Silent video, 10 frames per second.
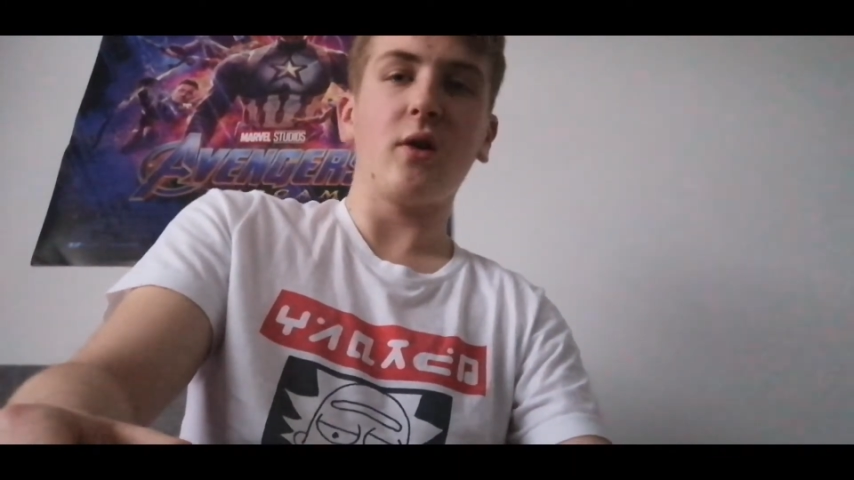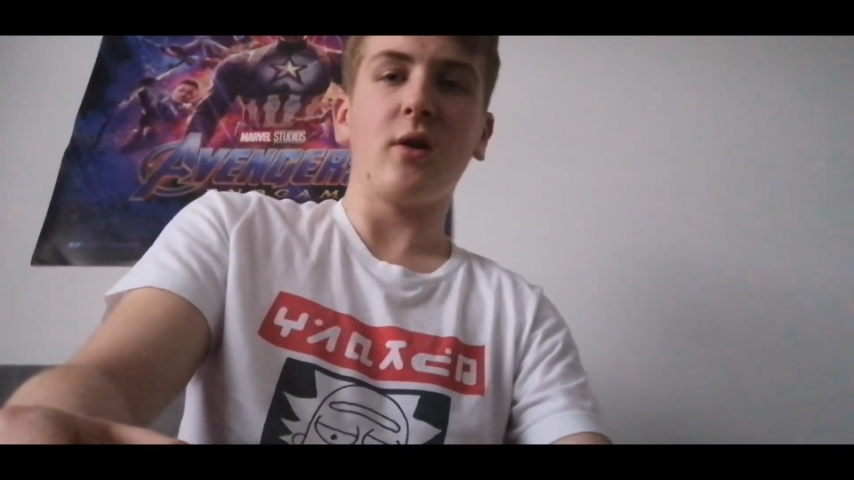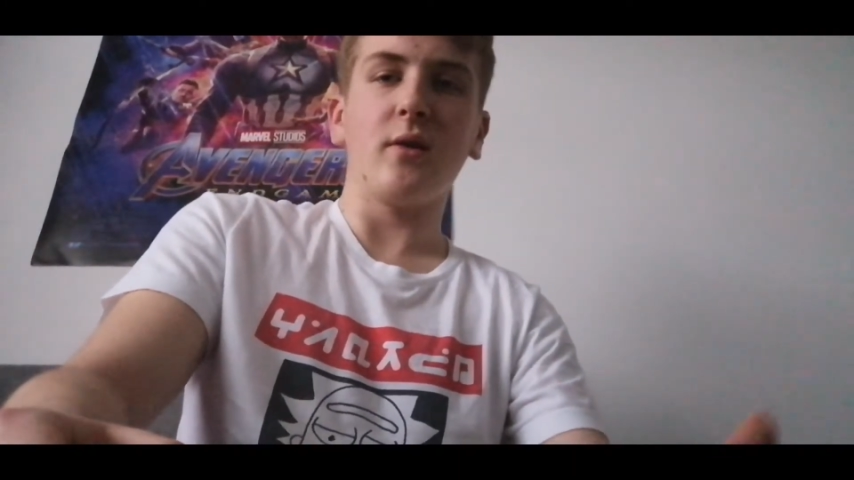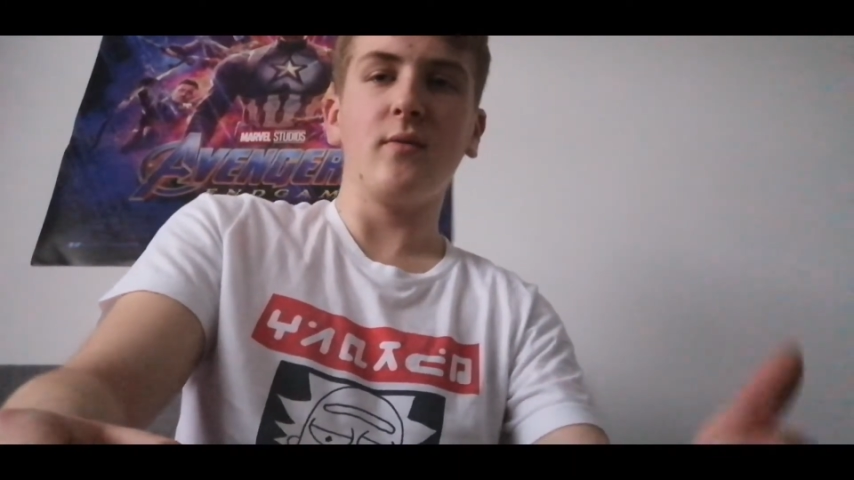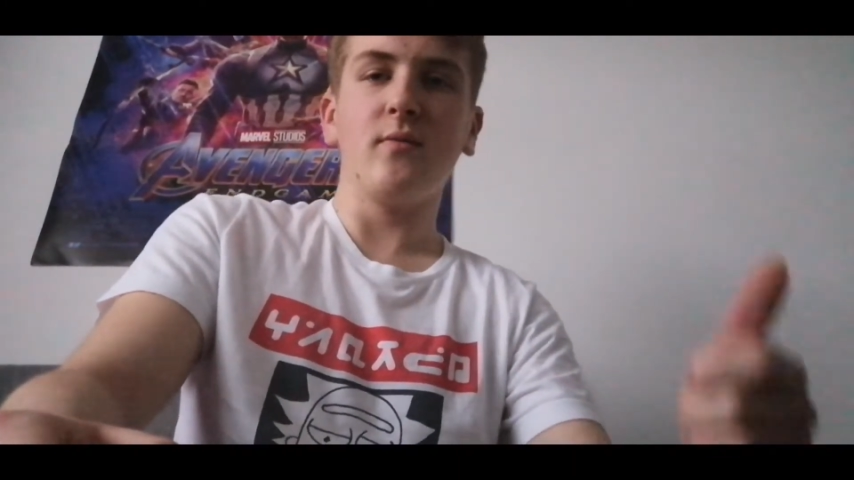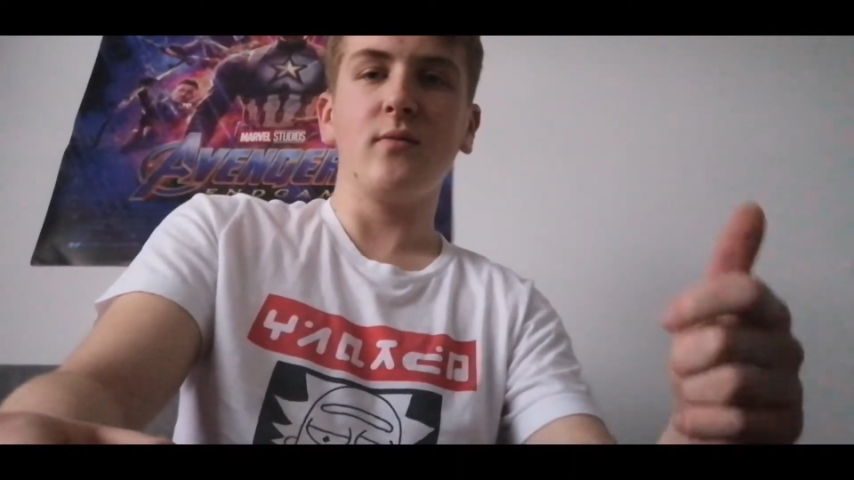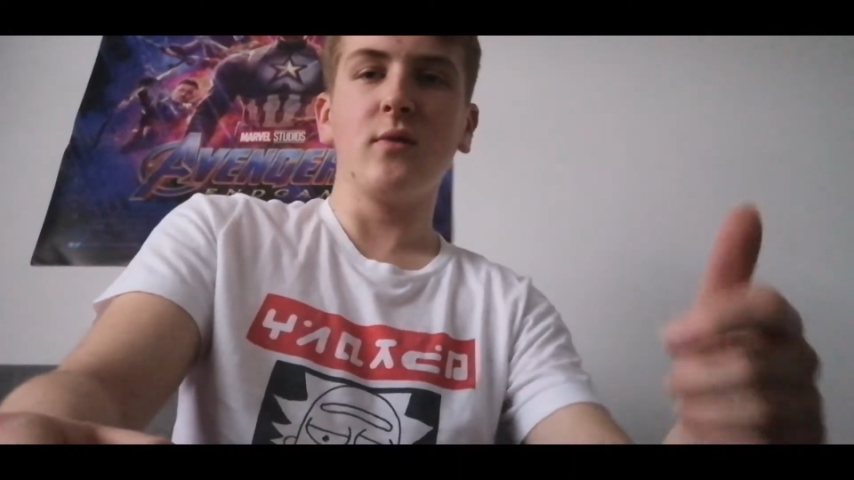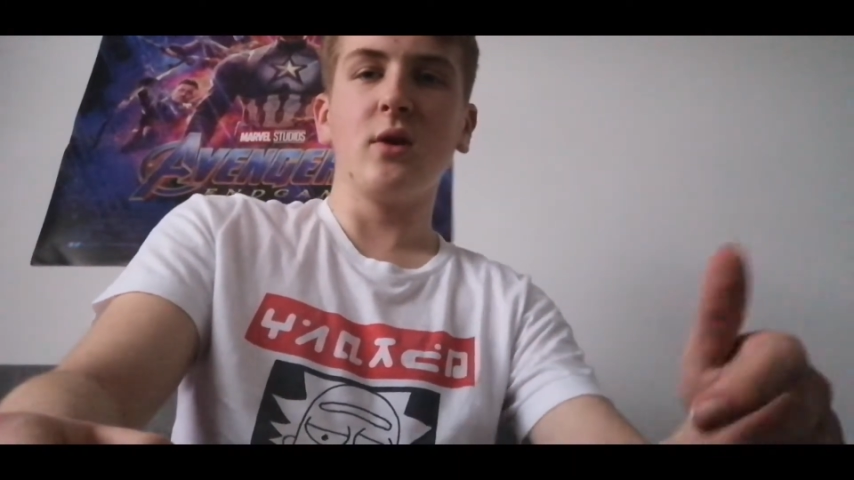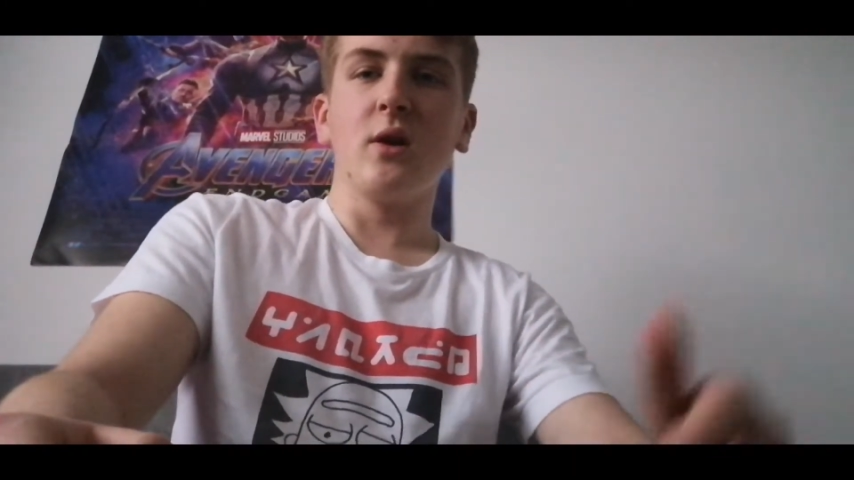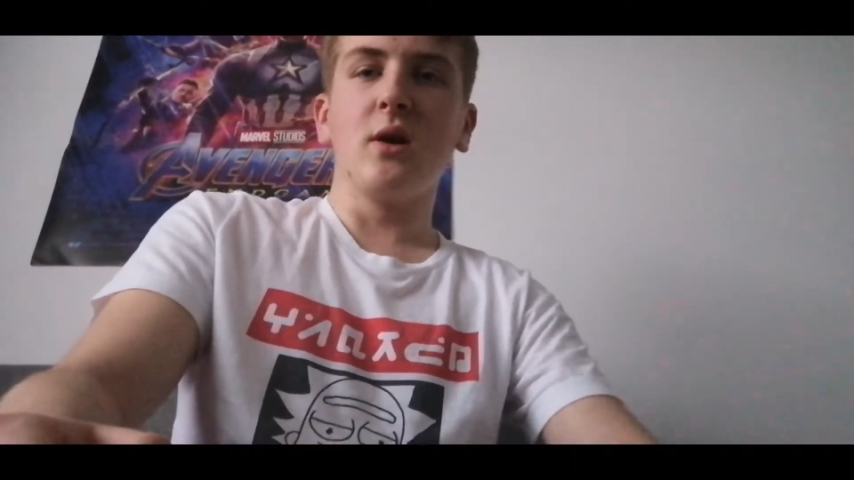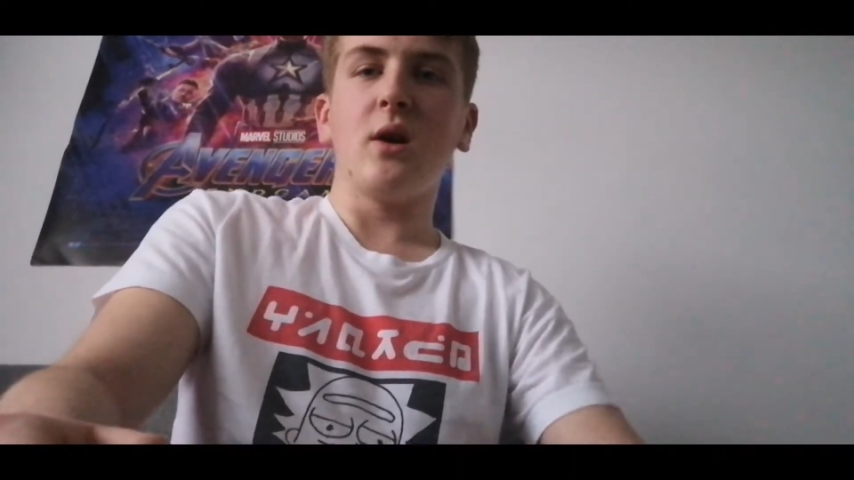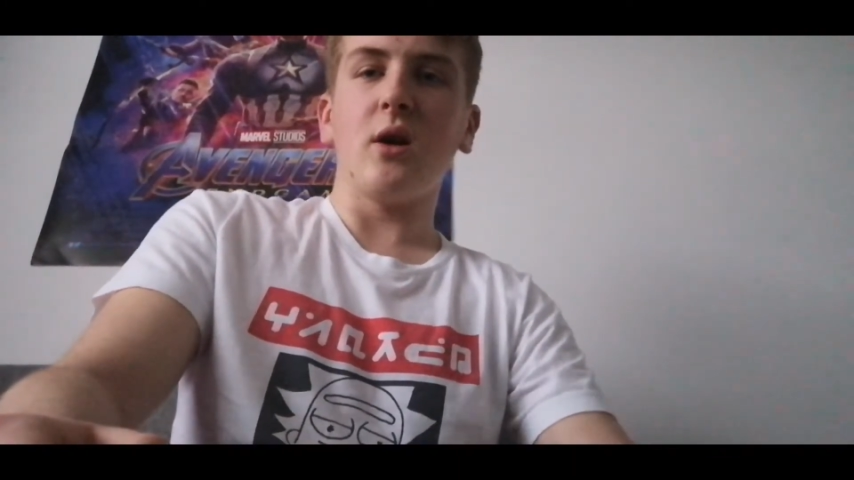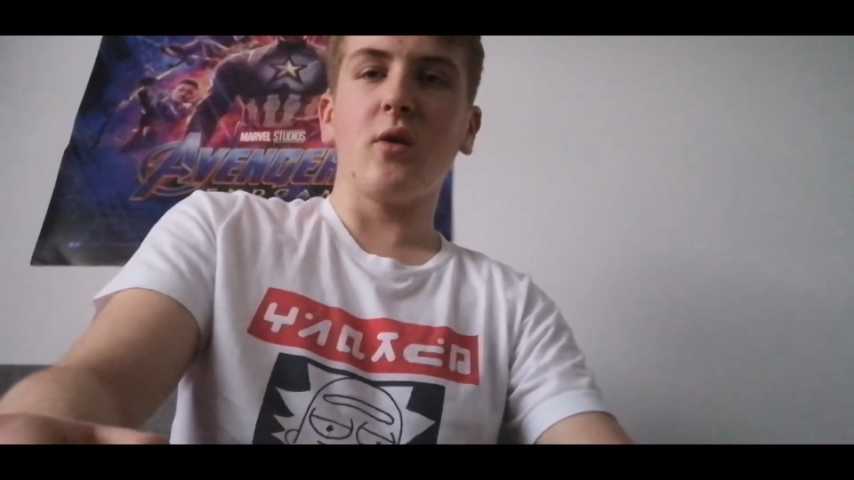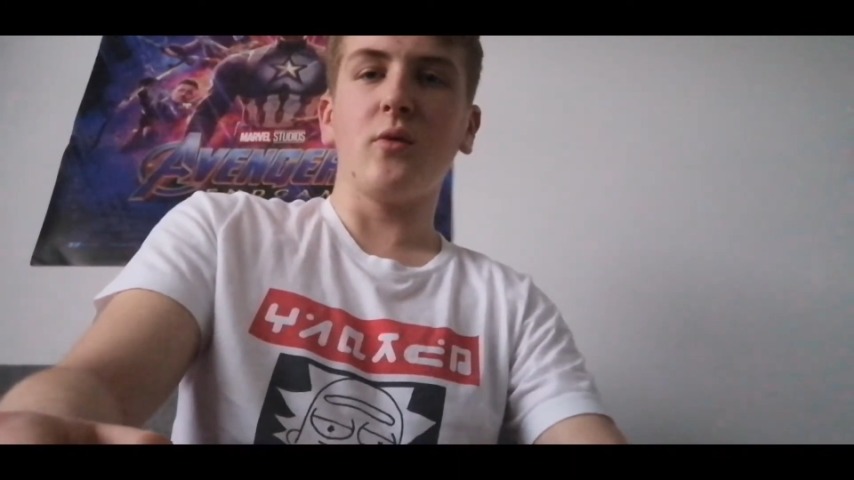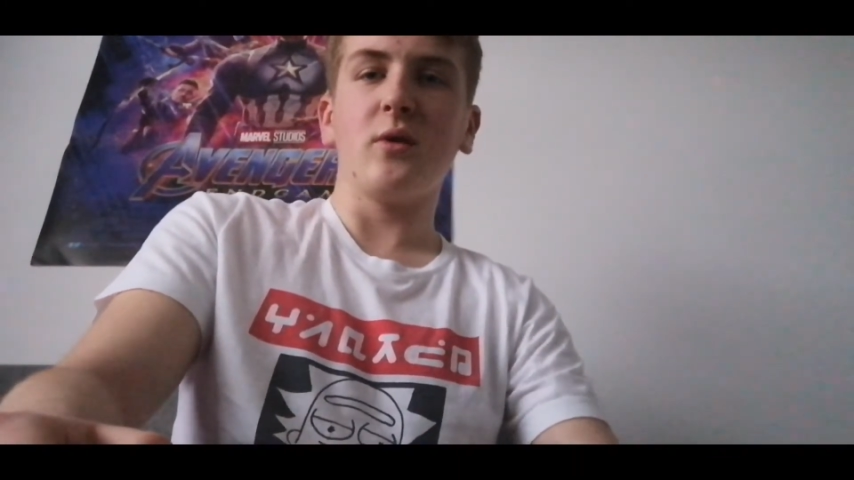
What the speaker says: I won't